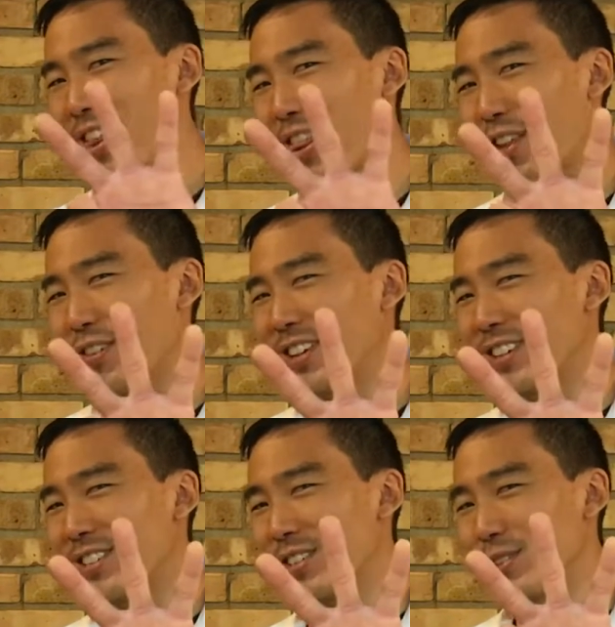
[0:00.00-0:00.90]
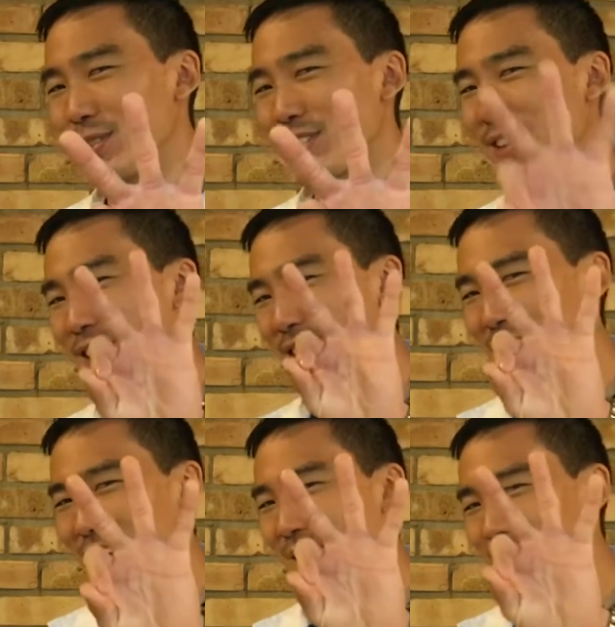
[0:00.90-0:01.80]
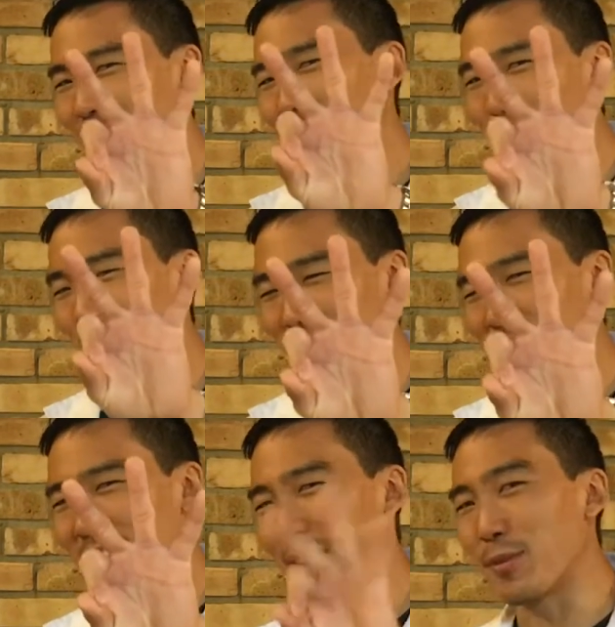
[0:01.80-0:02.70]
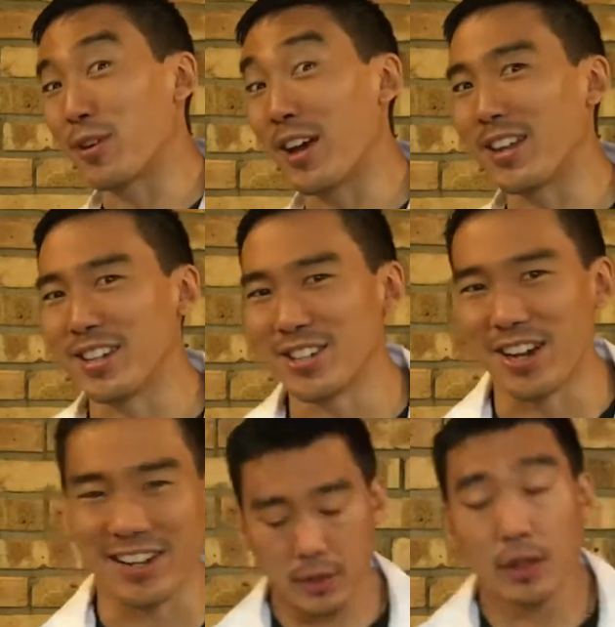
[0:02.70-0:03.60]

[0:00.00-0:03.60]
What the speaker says: 3 issues with the gamer reality check.